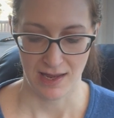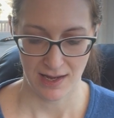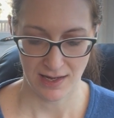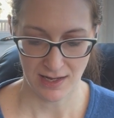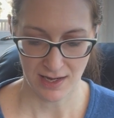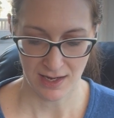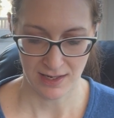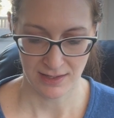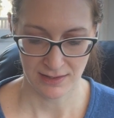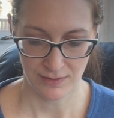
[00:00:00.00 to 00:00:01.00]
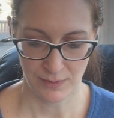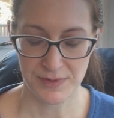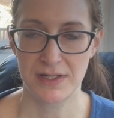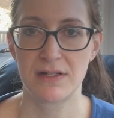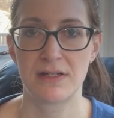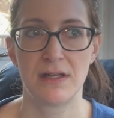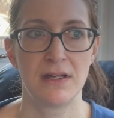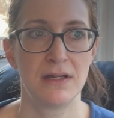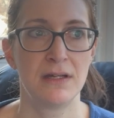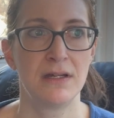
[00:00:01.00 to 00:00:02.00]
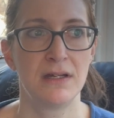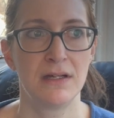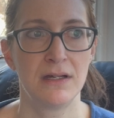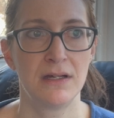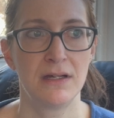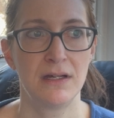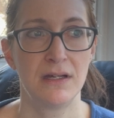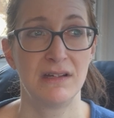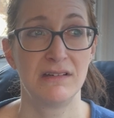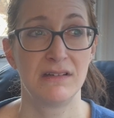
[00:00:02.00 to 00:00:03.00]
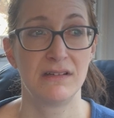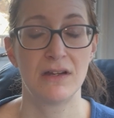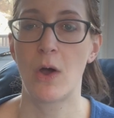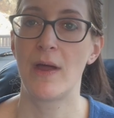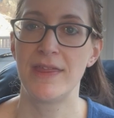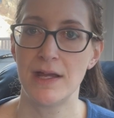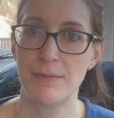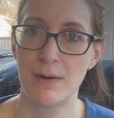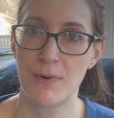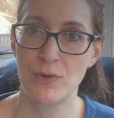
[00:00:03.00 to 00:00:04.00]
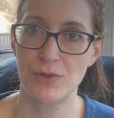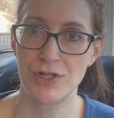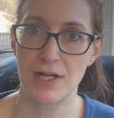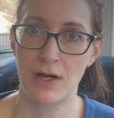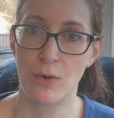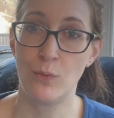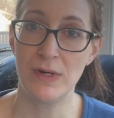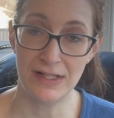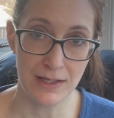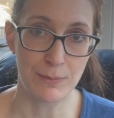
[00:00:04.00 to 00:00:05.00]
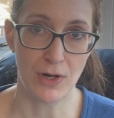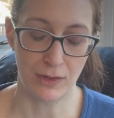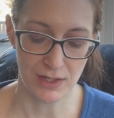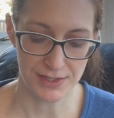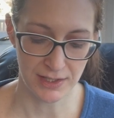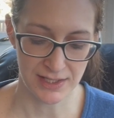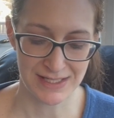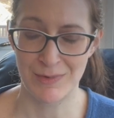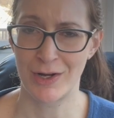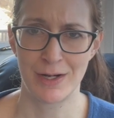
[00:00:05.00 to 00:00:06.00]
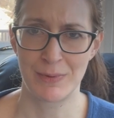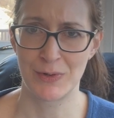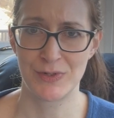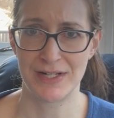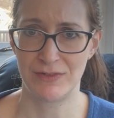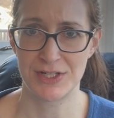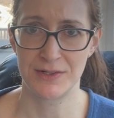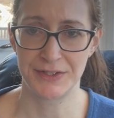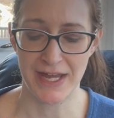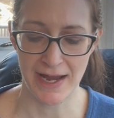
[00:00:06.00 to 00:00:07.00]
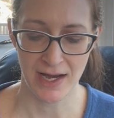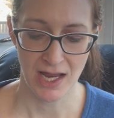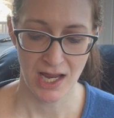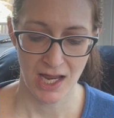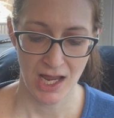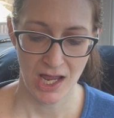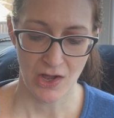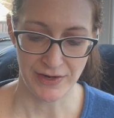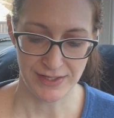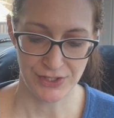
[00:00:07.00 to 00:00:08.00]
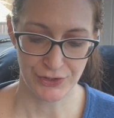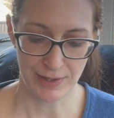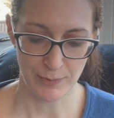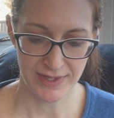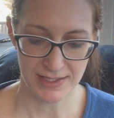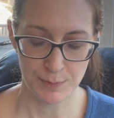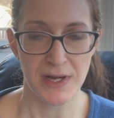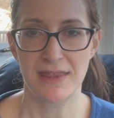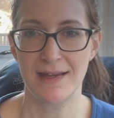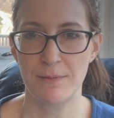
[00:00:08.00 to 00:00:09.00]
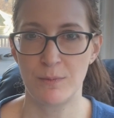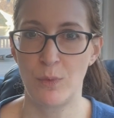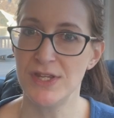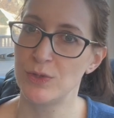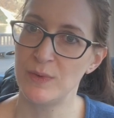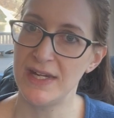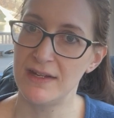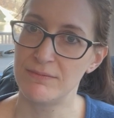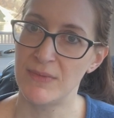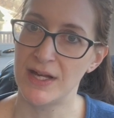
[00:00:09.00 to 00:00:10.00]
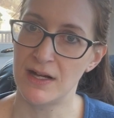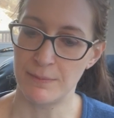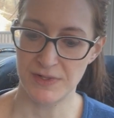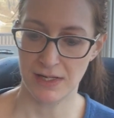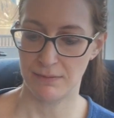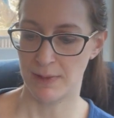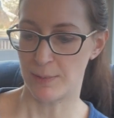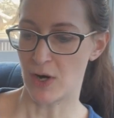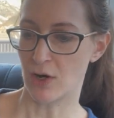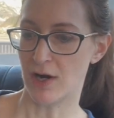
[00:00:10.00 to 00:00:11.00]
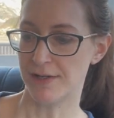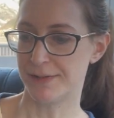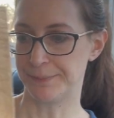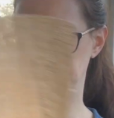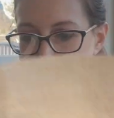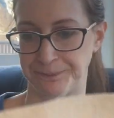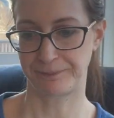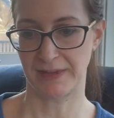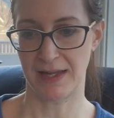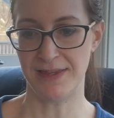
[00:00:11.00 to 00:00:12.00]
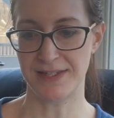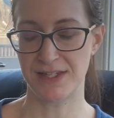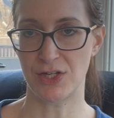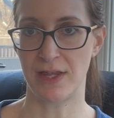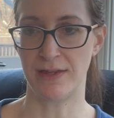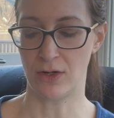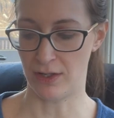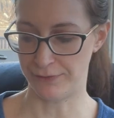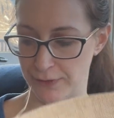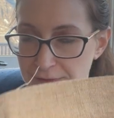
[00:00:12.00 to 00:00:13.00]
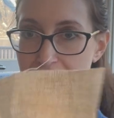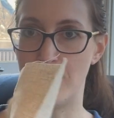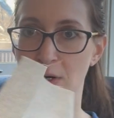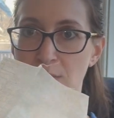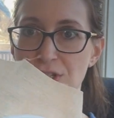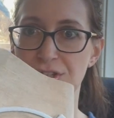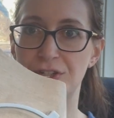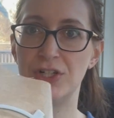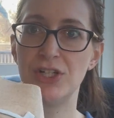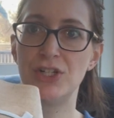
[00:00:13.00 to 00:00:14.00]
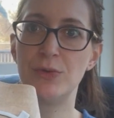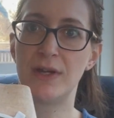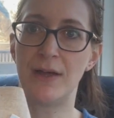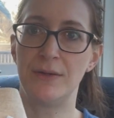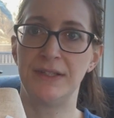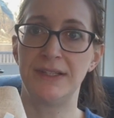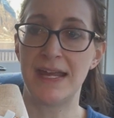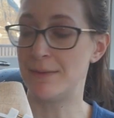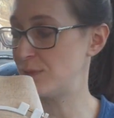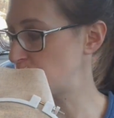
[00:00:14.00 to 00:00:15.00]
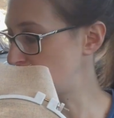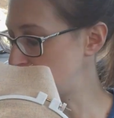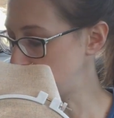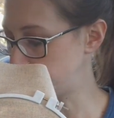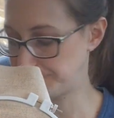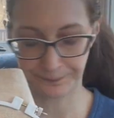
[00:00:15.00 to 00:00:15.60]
And what was I going to say? Oh, I think I'm going to post a weekly progress on this. I'm not going to post every single day on Instagram with this, but I think once a week I can update my progress. And this is on the called for fabric, which is 32 count lamb's wool.